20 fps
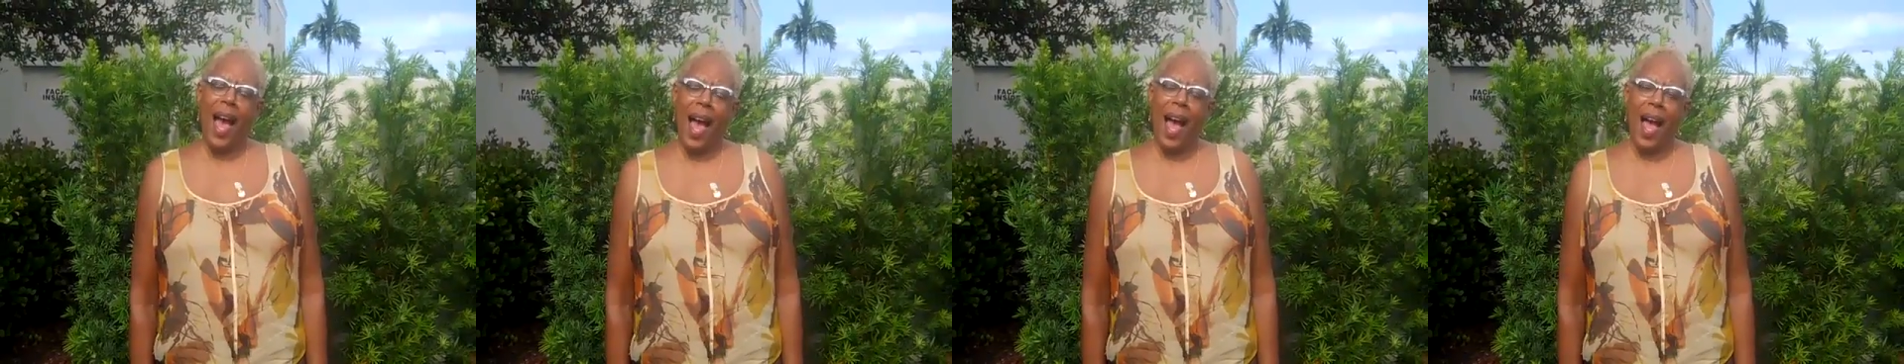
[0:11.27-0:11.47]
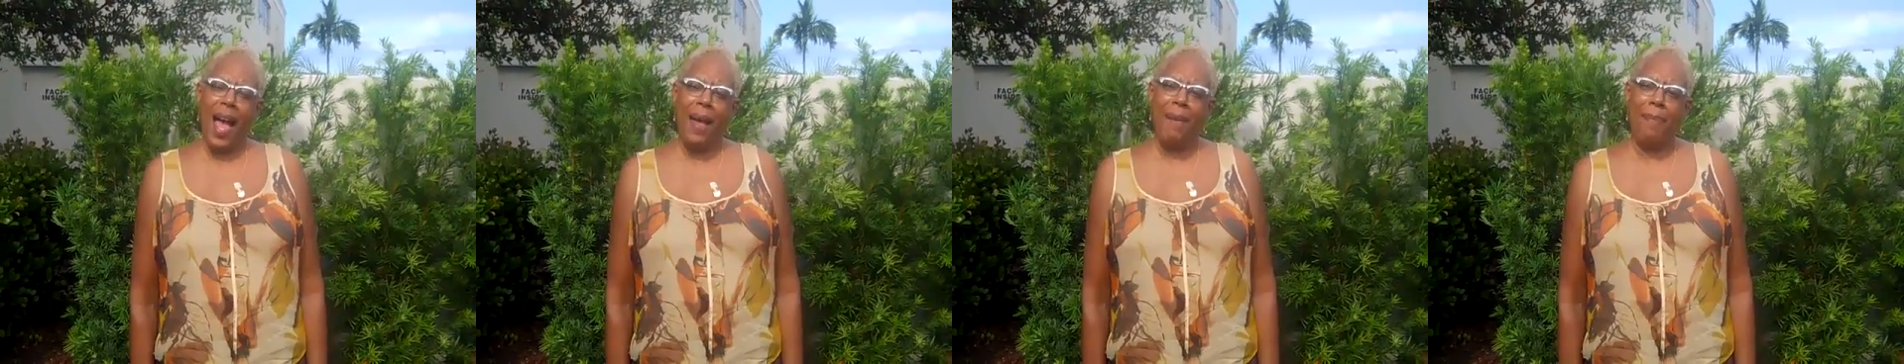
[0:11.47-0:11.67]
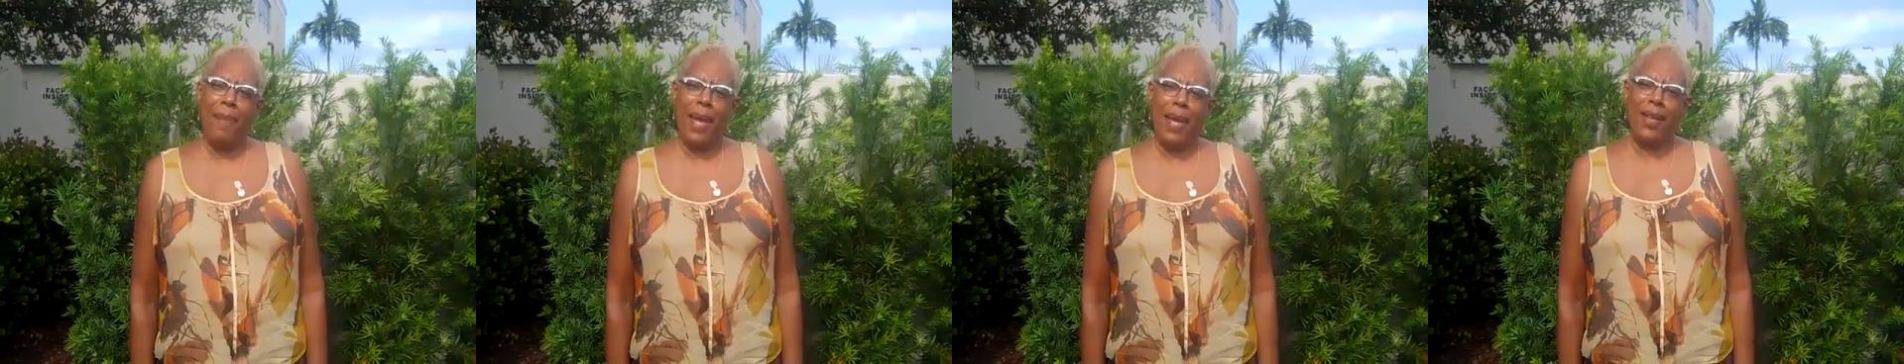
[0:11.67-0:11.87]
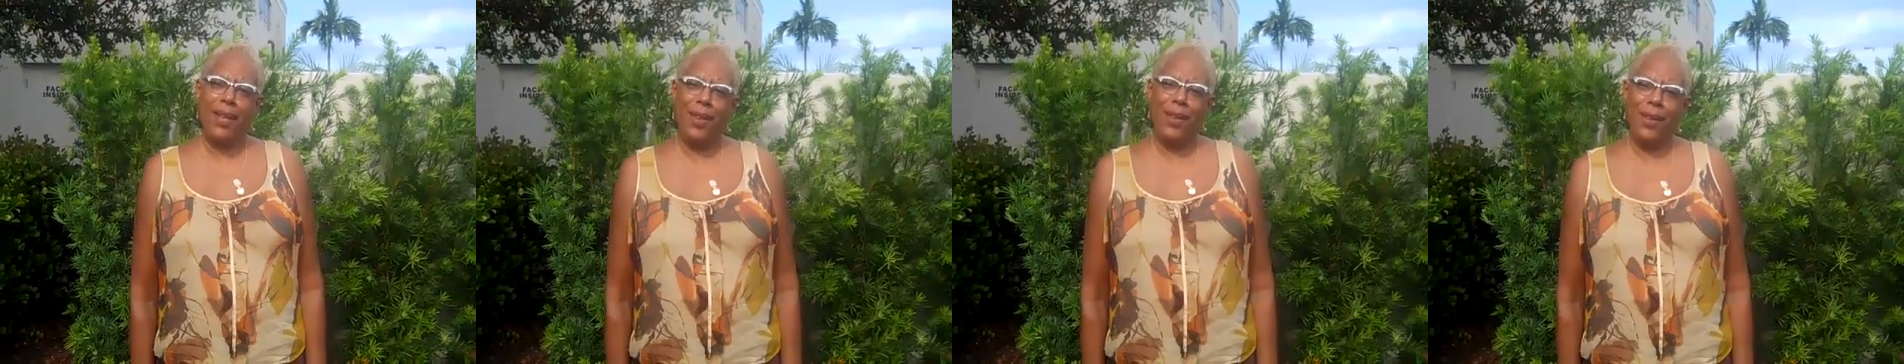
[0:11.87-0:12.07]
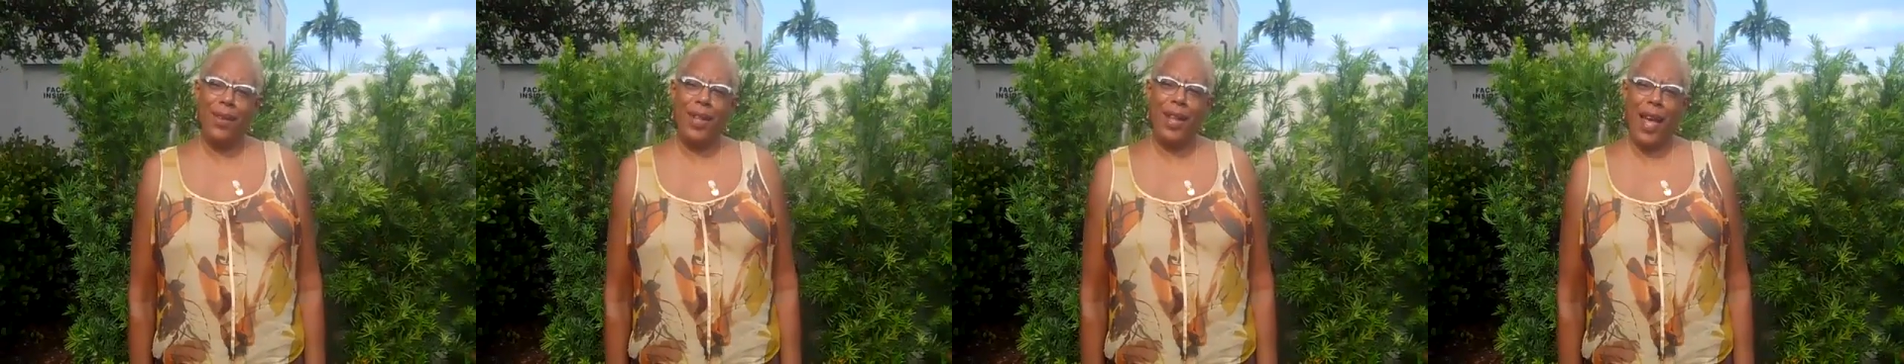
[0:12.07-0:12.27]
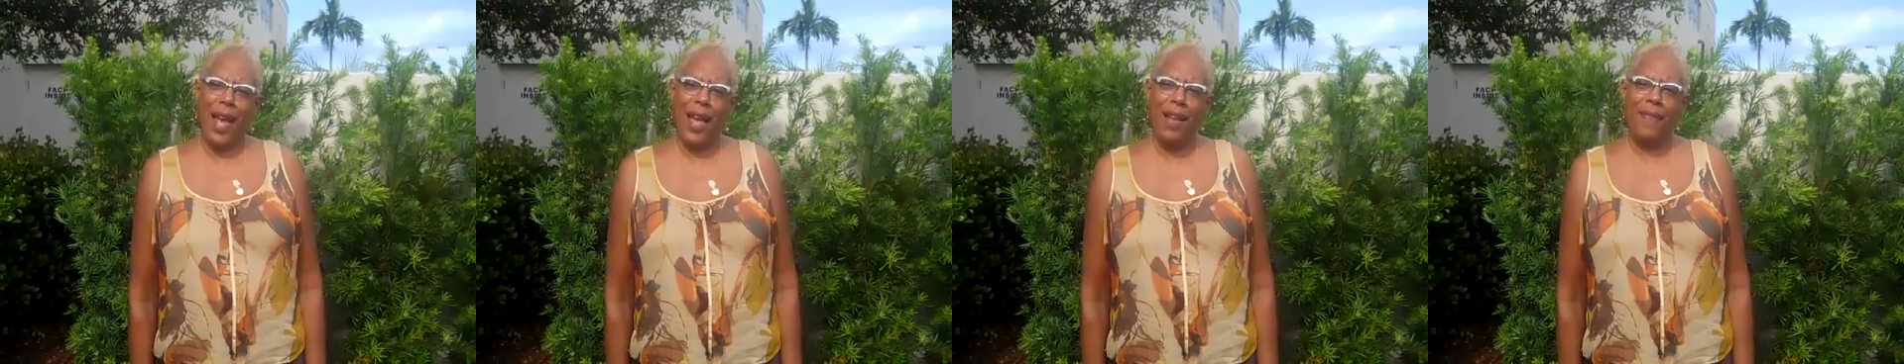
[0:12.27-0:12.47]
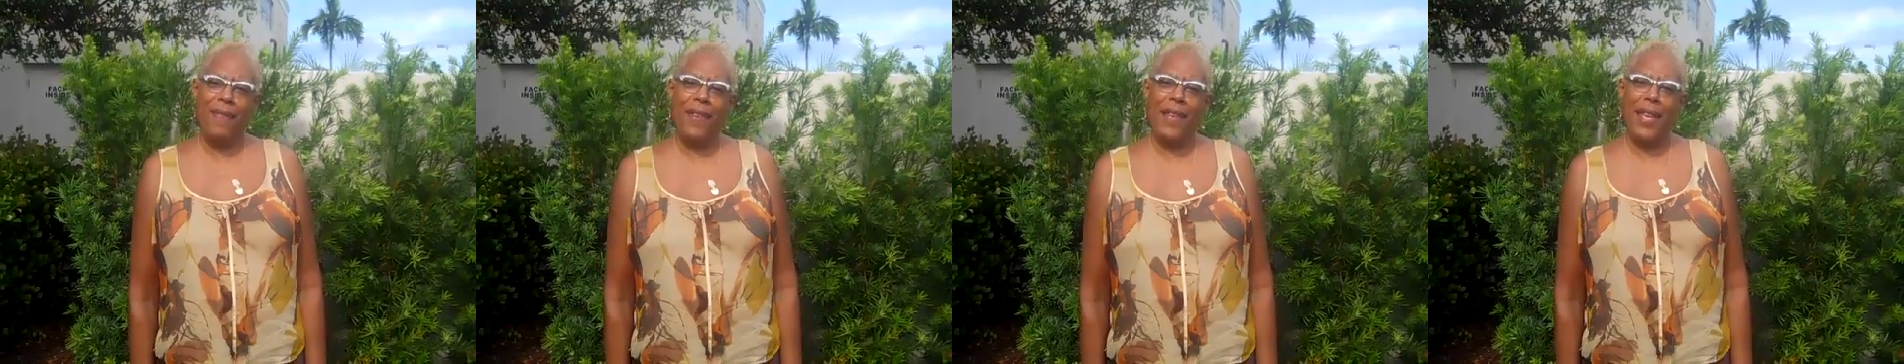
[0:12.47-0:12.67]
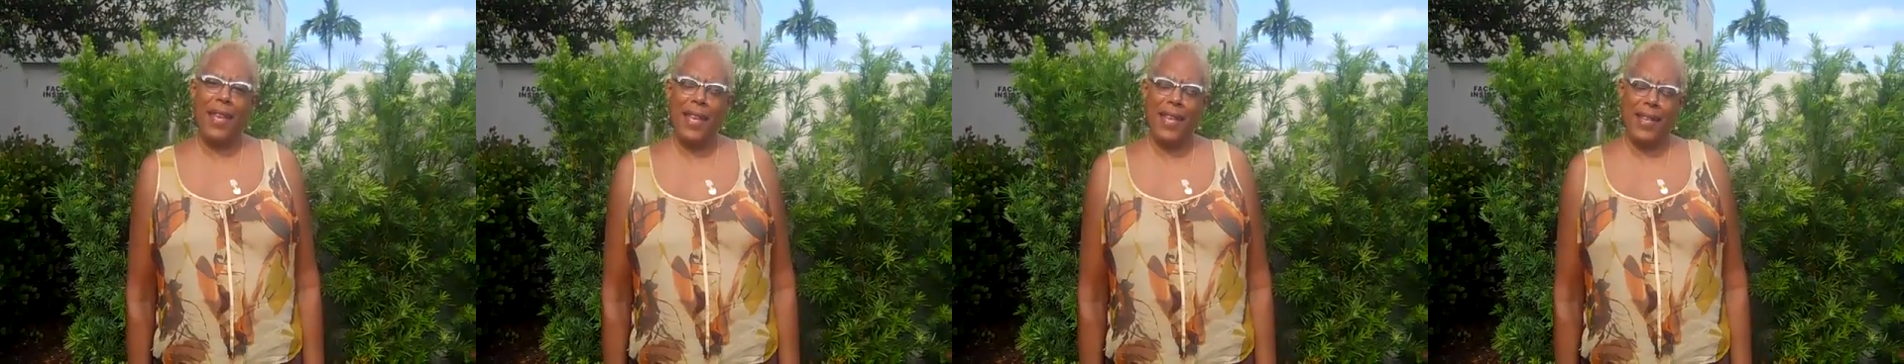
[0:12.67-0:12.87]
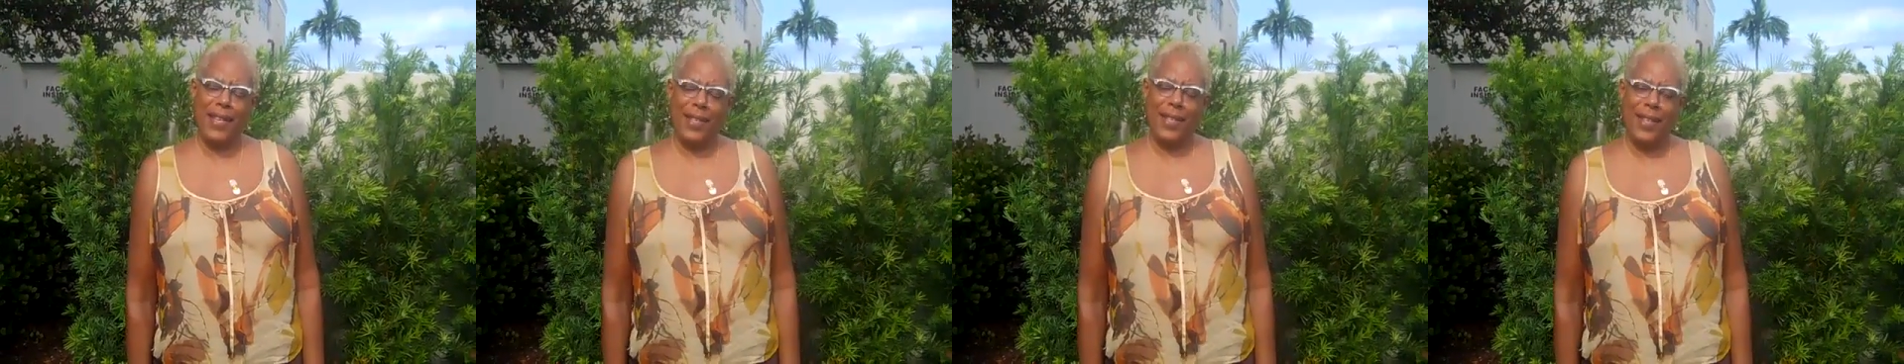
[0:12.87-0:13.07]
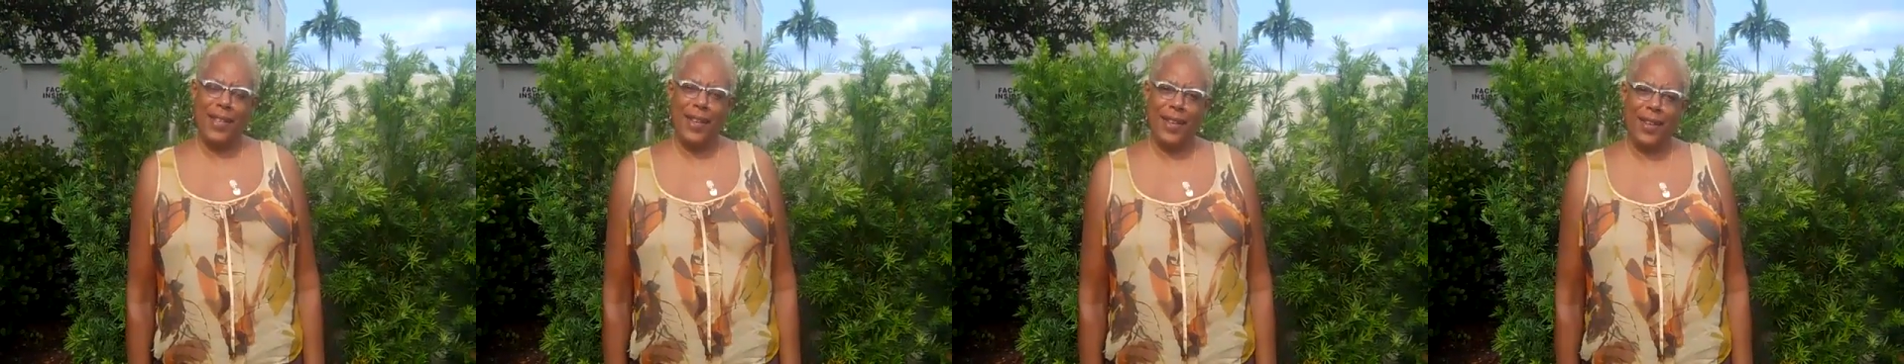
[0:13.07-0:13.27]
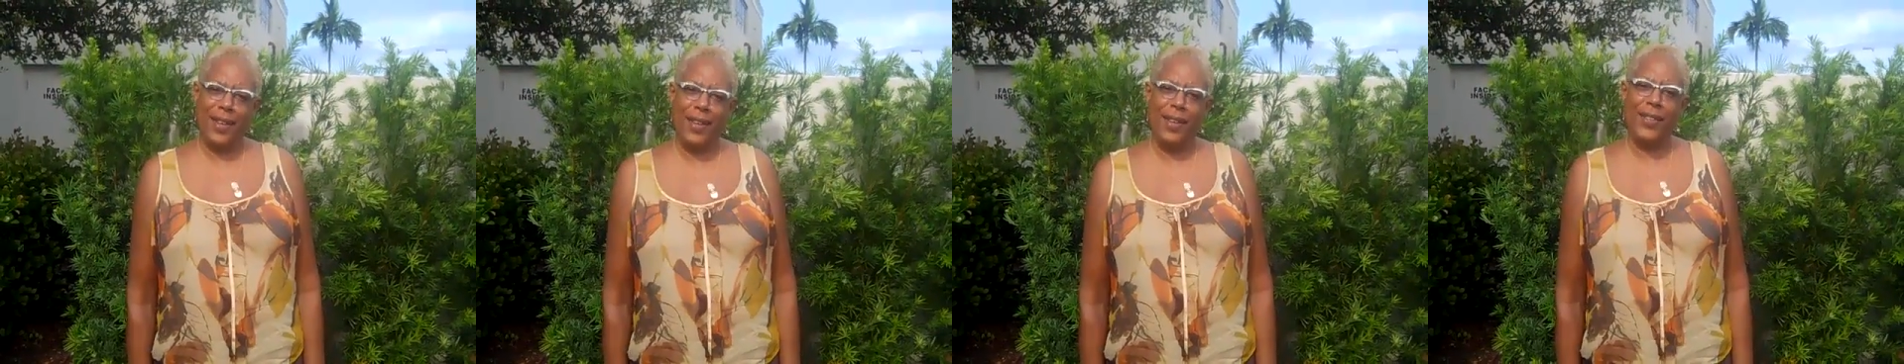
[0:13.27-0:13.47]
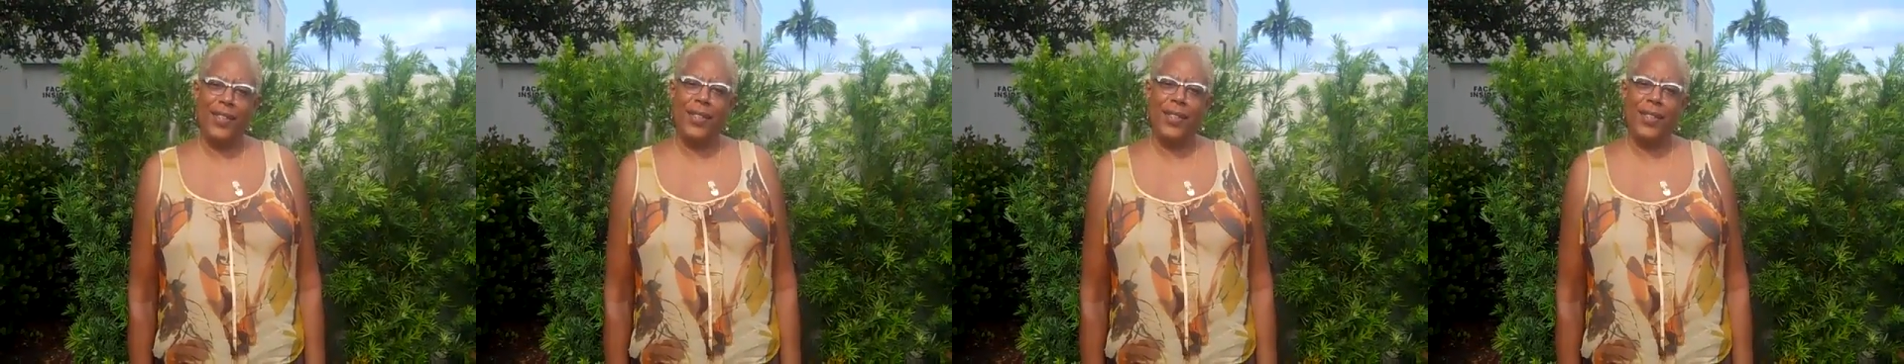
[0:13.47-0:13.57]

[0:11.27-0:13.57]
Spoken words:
I make your life easier